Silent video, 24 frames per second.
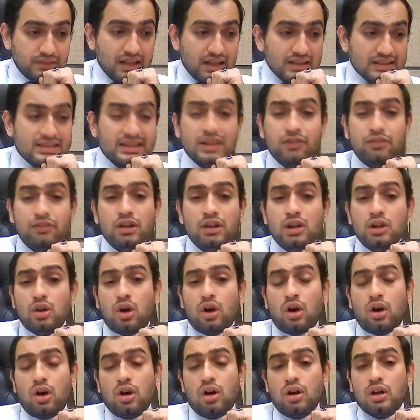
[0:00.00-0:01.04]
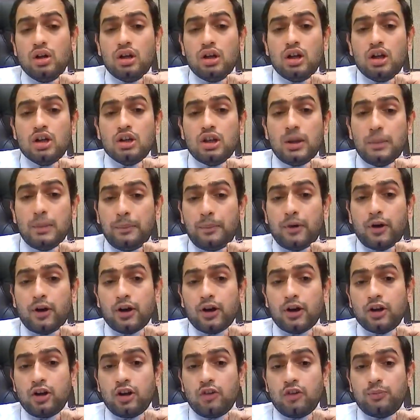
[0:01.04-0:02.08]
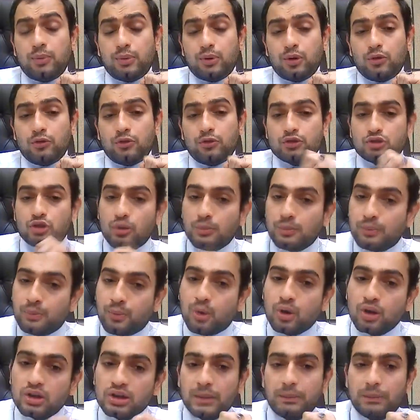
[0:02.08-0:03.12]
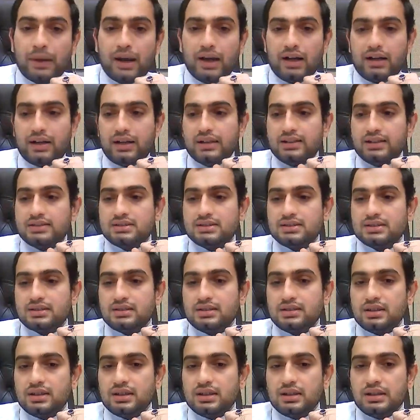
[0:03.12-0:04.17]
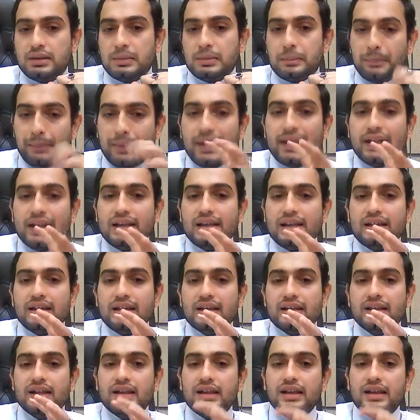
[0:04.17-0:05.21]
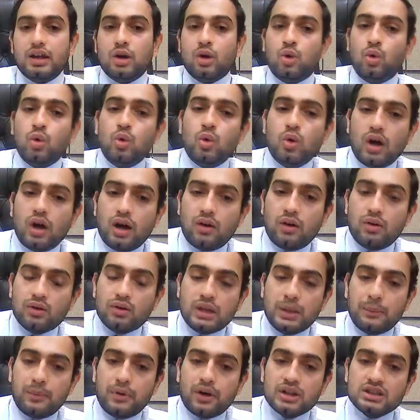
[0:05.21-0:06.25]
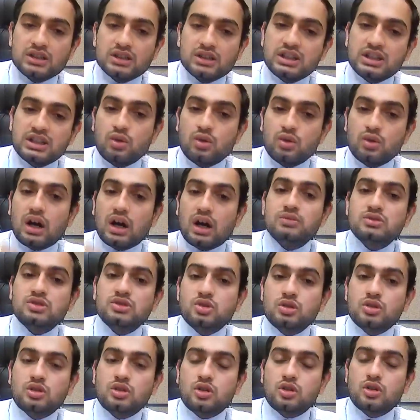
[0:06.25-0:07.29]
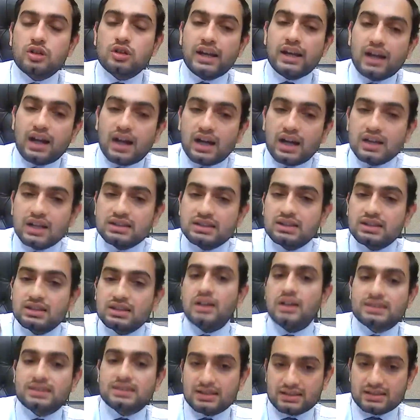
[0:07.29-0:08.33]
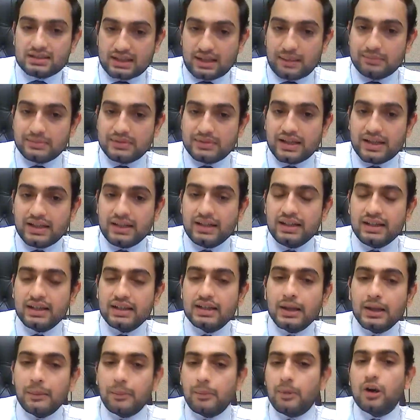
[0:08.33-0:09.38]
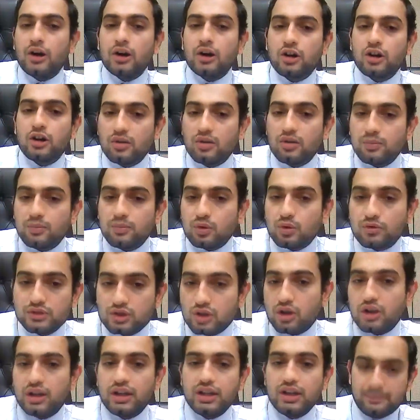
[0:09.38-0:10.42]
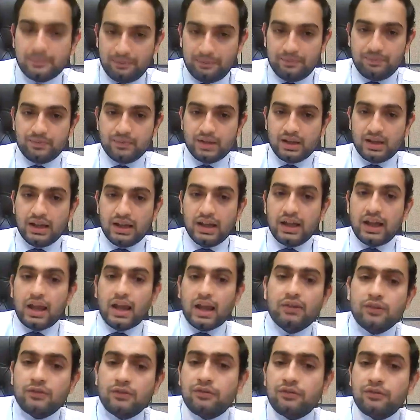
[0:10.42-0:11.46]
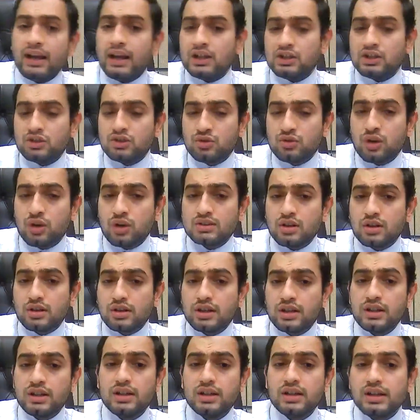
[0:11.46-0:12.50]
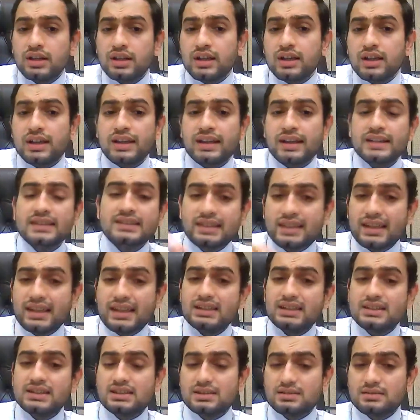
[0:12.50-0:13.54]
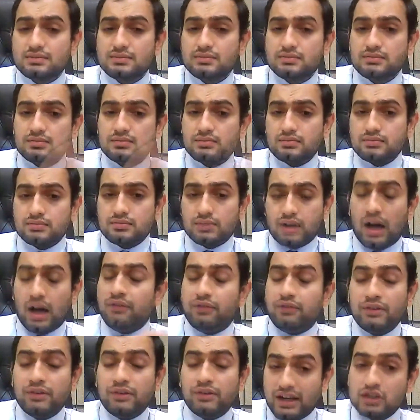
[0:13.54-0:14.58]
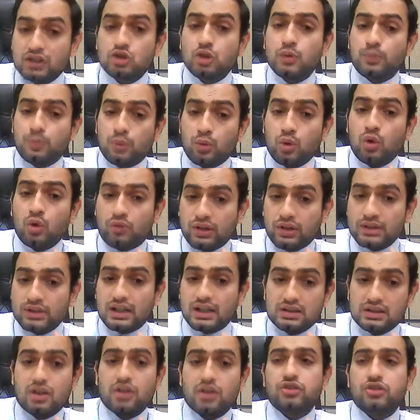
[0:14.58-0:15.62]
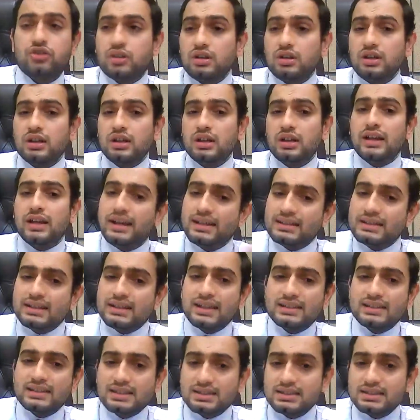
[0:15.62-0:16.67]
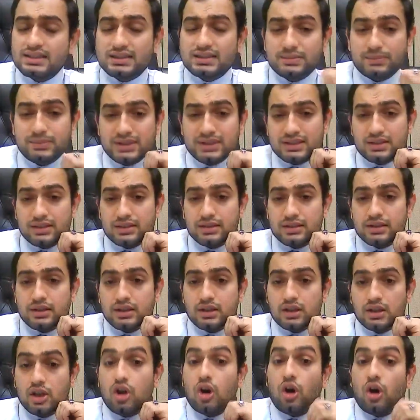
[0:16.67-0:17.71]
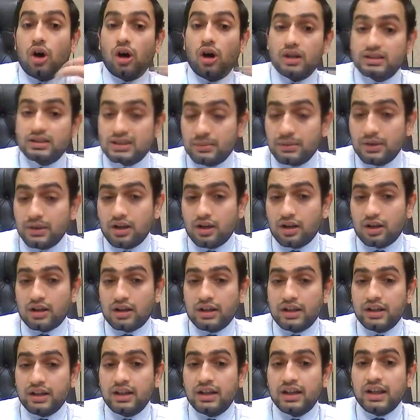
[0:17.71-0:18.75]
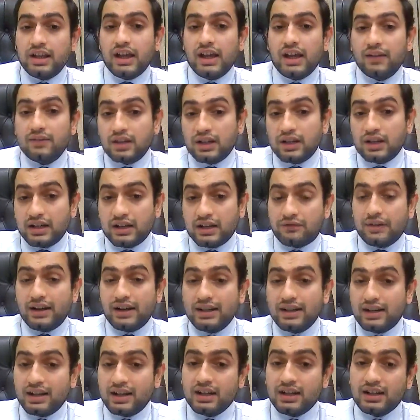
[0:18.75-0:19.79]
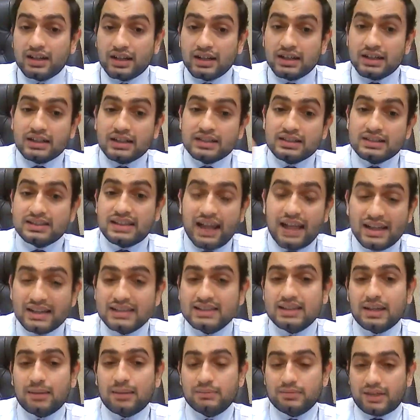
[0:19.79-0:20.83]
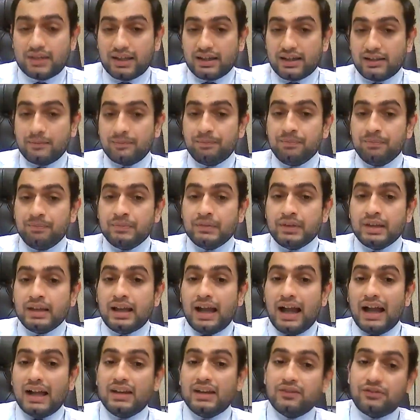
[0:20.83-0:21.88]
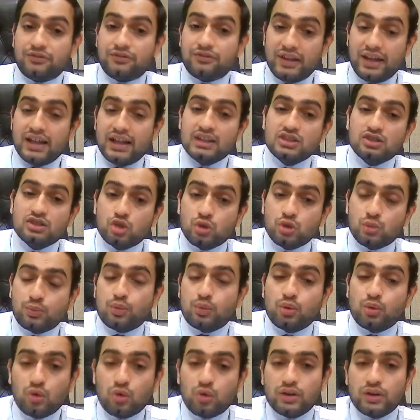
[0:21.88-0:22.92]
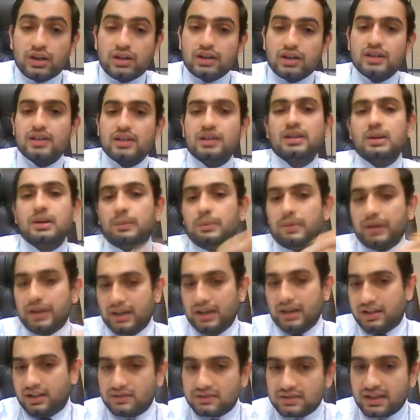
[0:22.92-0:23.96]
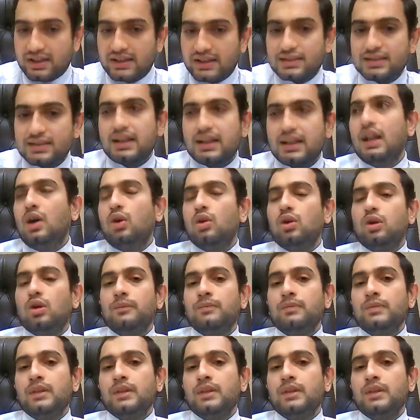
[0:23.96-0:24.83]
Civil law, the burden of proof is on both the parties, mainly. The person who comes to court and asserts something, the burden of proof is on him. If he fails to assert it, his case, if he fails to prove his assertion, his case is dismissed. Or similarly, if the defendant says something and he fails to prove it, then the plaintiff's case is allowed.